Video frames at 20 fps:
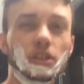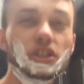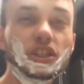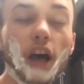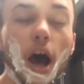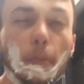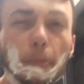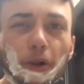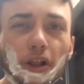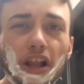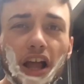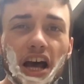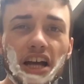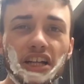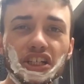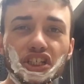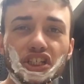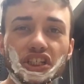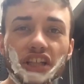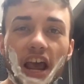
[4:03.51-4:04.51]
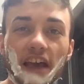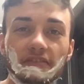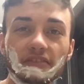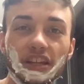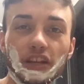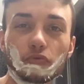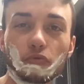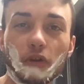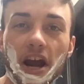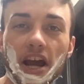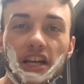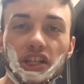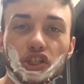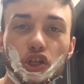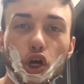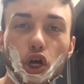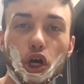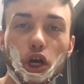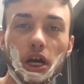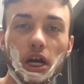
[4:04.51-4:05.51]
Double-edged safety
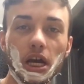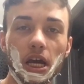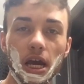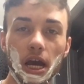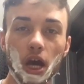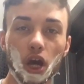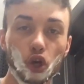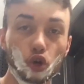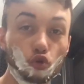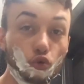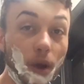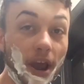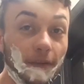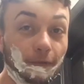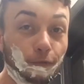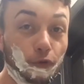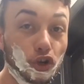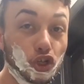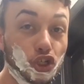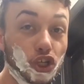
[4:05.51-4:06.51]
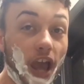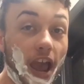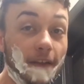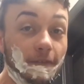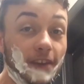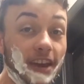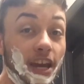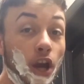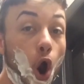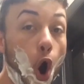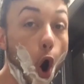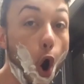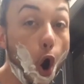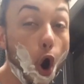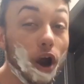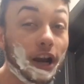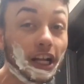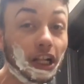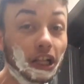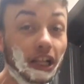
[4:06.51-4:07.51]
razor! Great for shaving
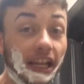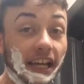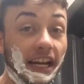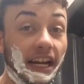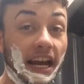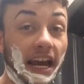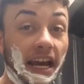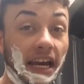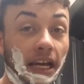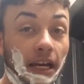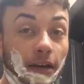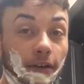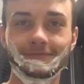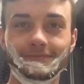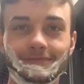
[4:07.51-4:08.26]
or cleaning!